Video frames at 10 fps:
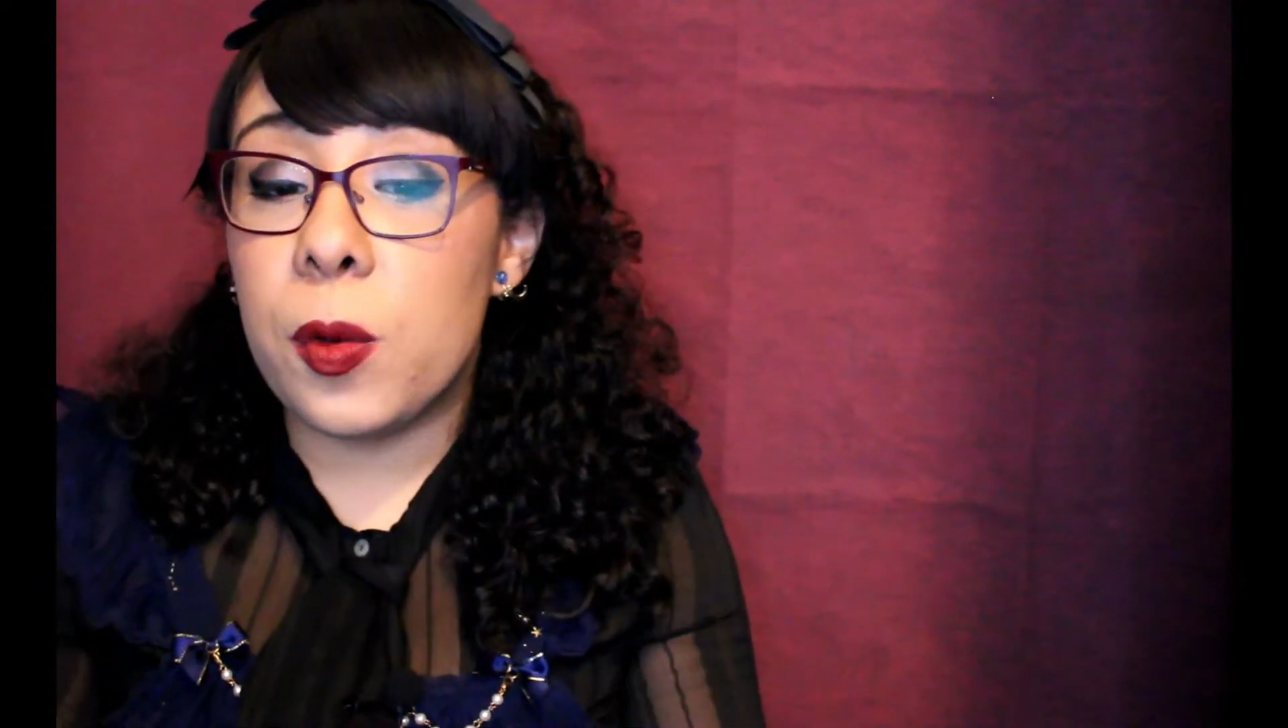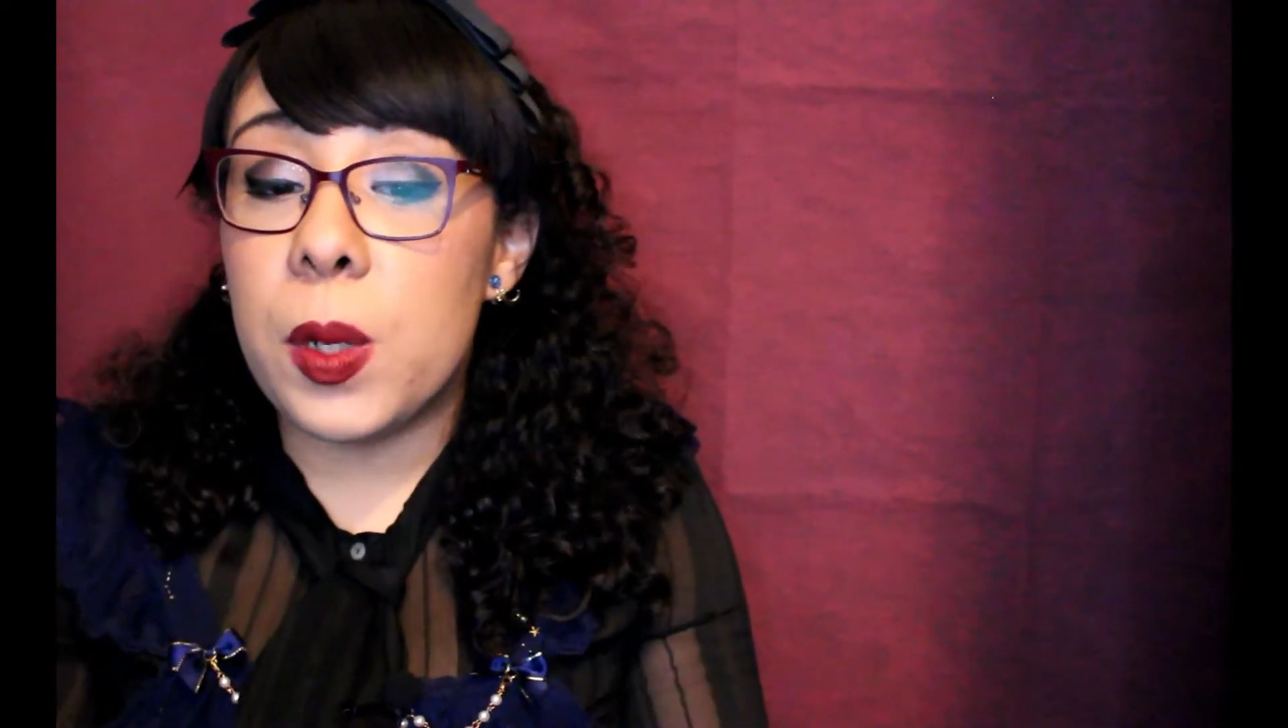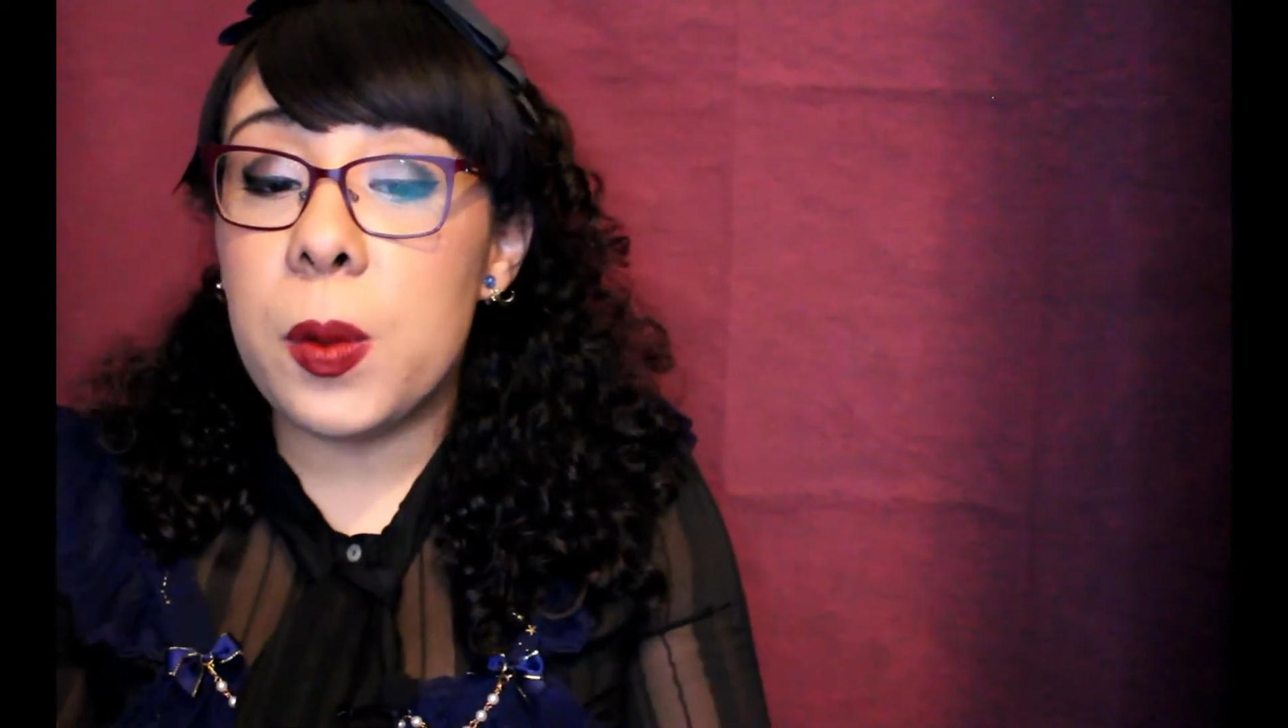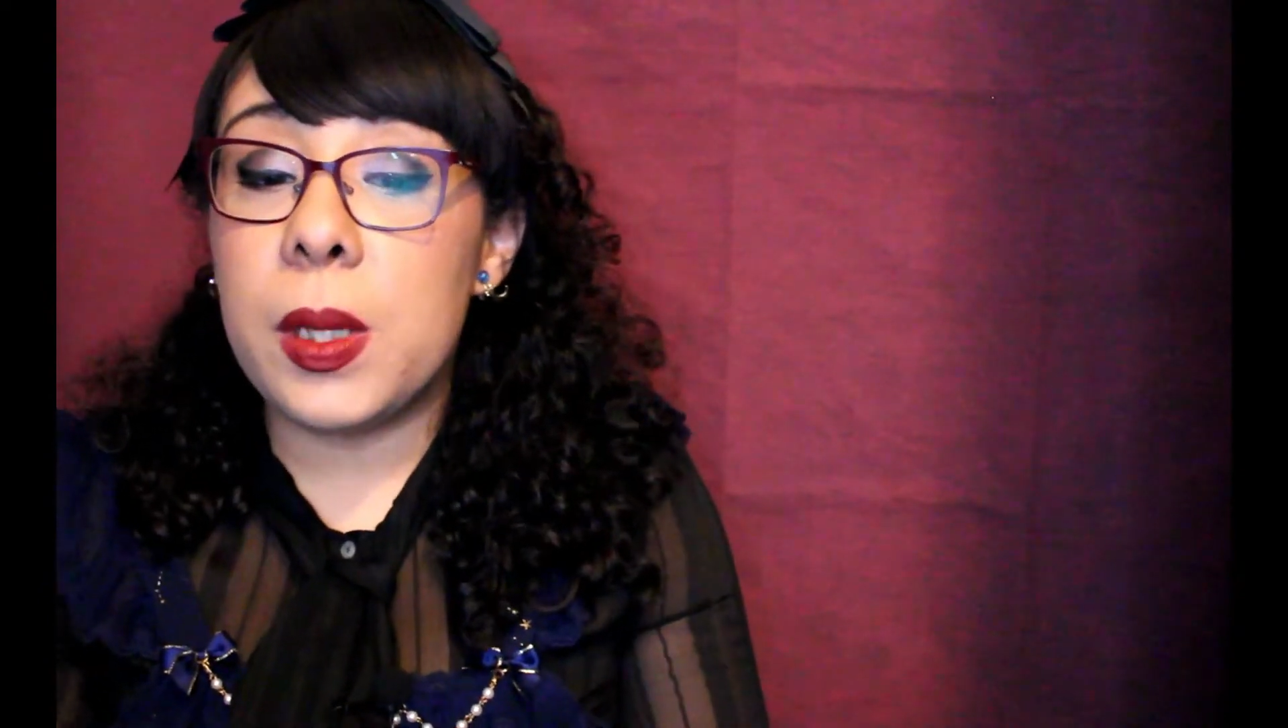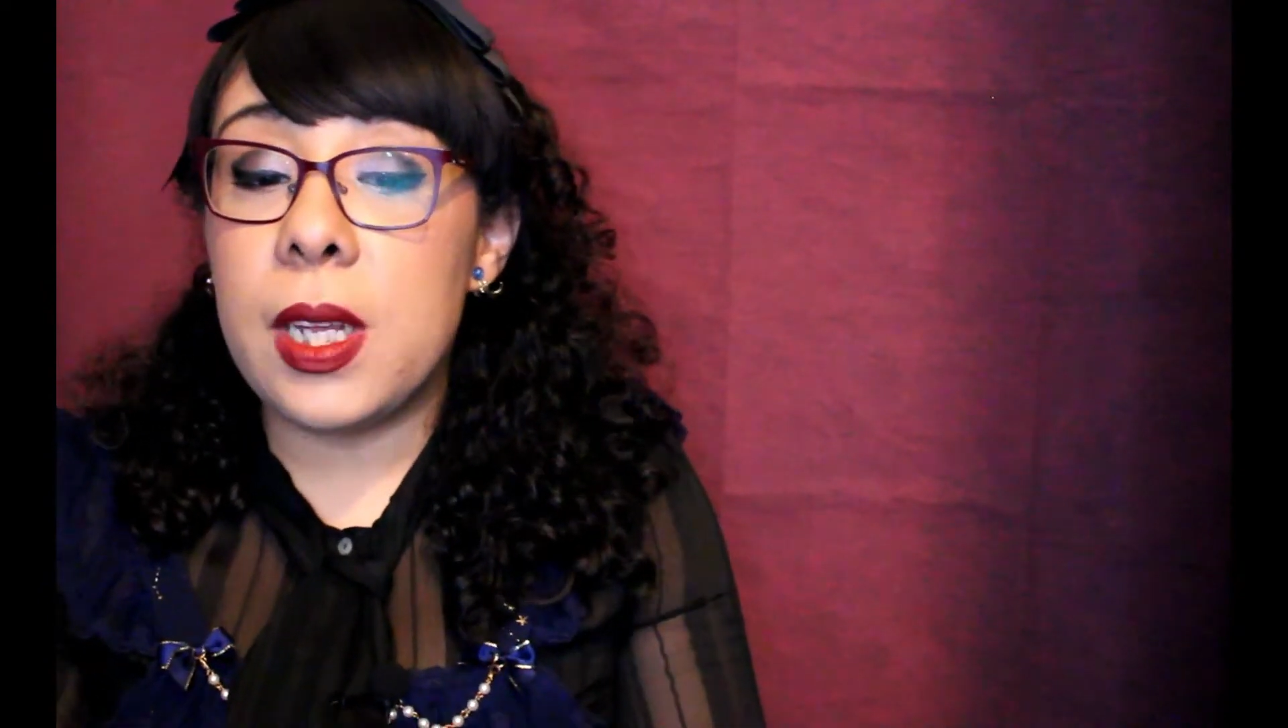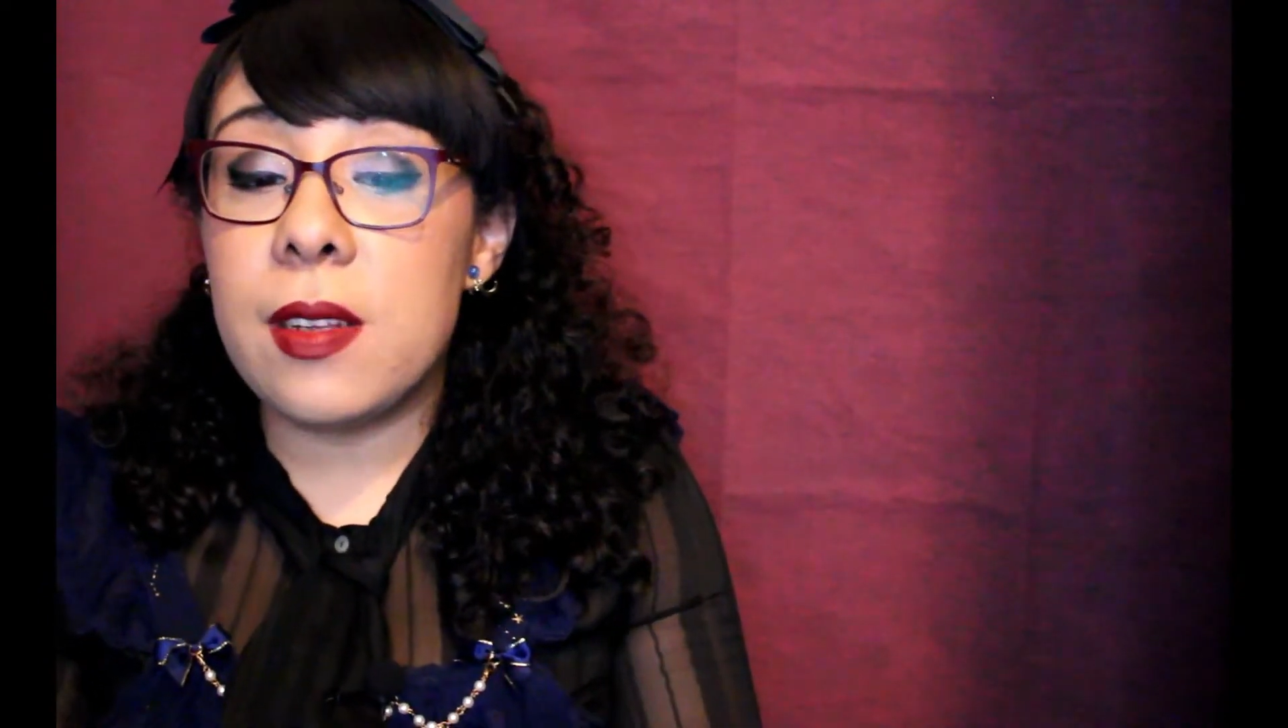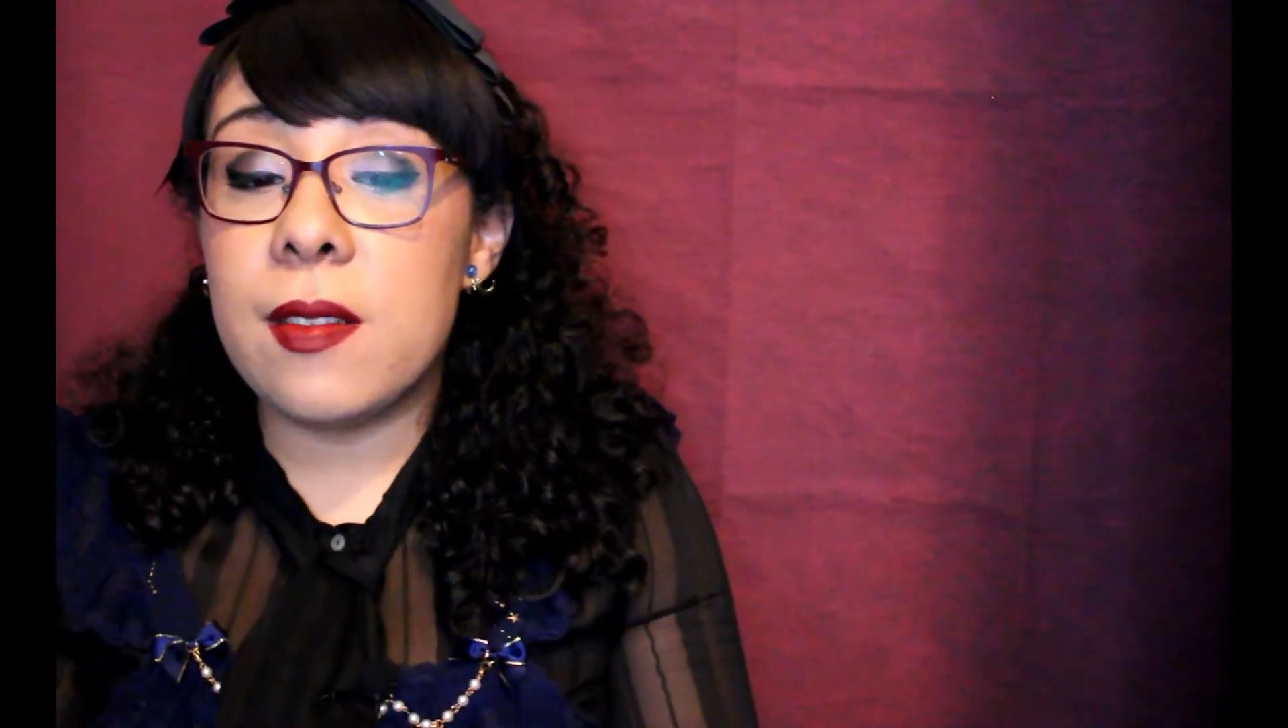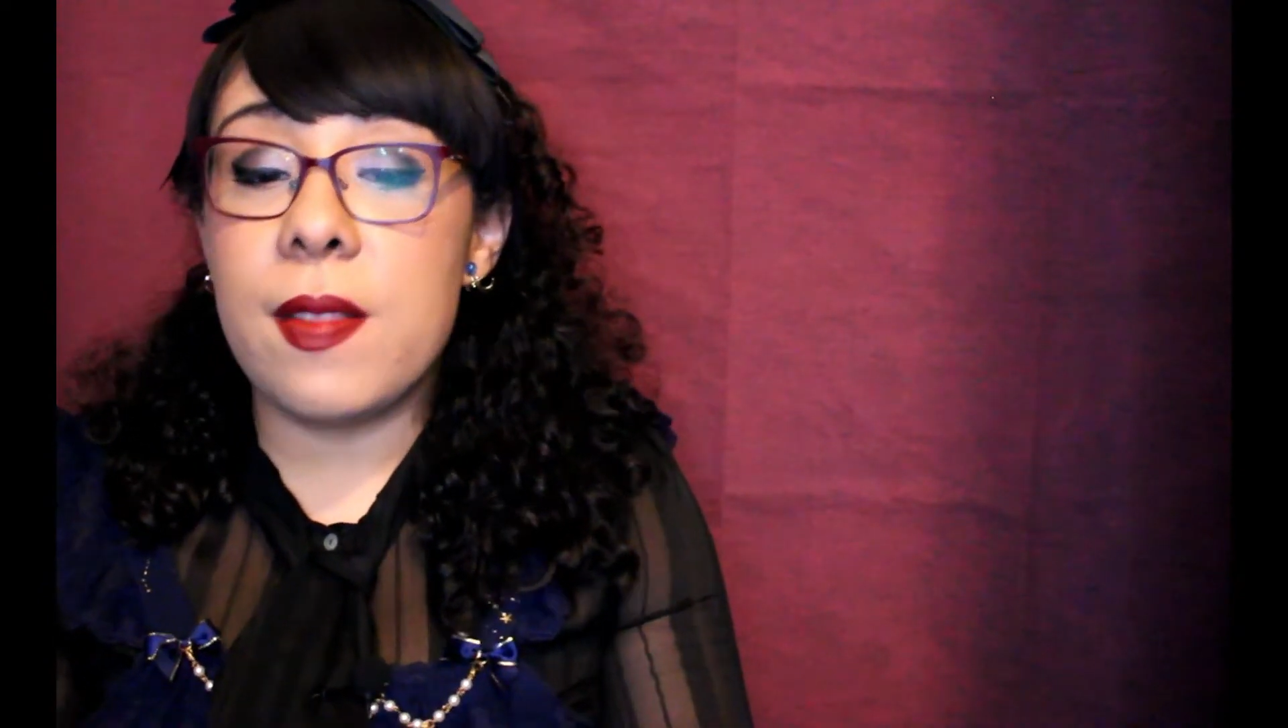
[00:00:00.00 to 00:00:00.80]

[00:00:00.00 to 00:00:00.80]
re-release